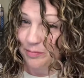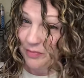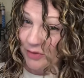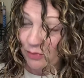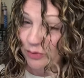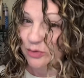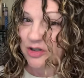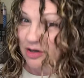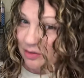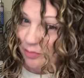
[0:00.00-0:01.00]
The roots
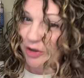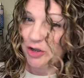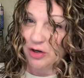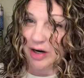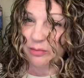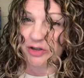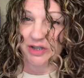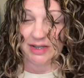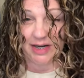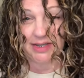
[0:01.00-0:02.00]
are pretty dry, which
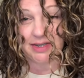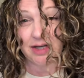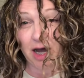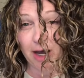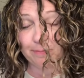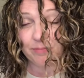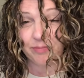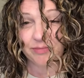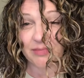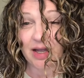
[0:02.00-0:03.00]
is nice.
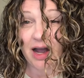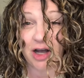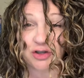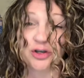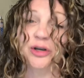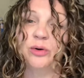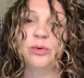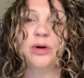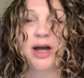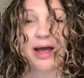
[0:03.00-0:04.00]
I'll show
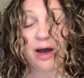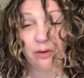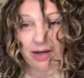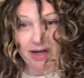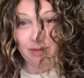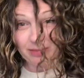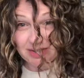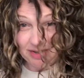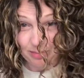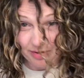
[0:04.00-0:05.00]
you how I kind of mess
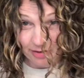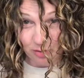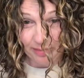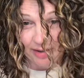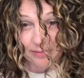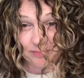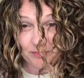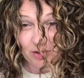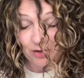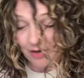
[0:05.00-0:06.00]
it up a little bit.
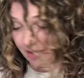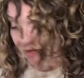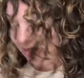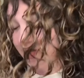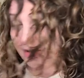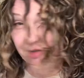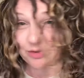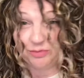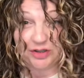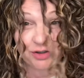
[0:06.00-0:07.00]
Alright? So
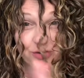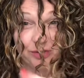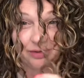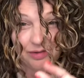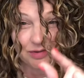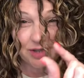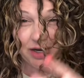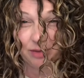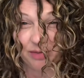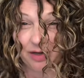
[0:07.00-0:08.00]
I'm just going to show you a little
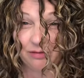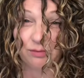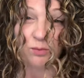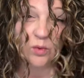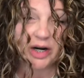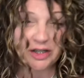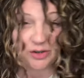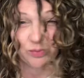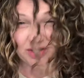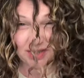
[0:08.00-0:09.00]
tiny bit of what I do
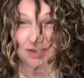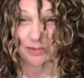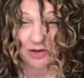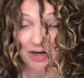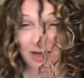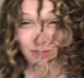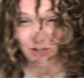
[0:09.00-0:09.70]
once it's about 90% dry.